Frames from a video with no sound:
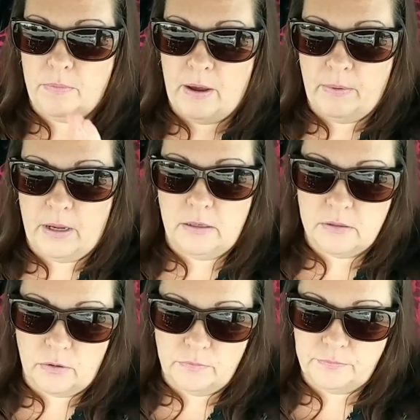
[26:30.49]
that way.
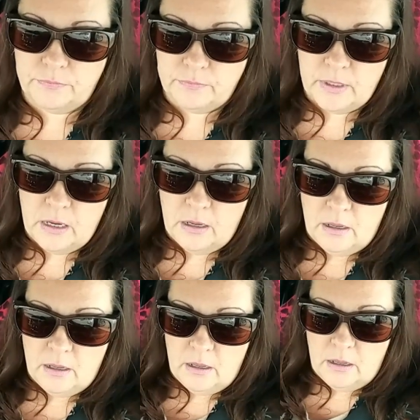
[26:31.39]
So
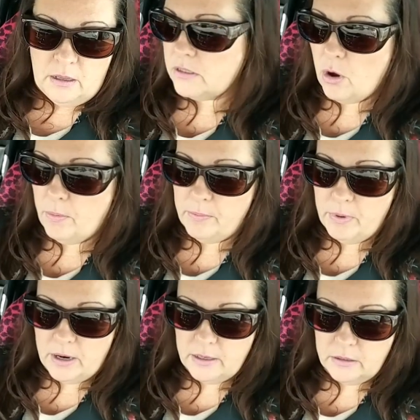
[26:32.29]
let's hope and
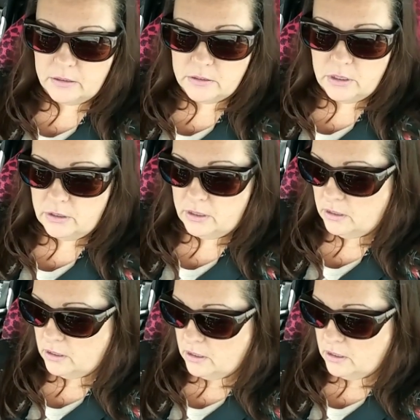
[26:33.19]
pray it looks good.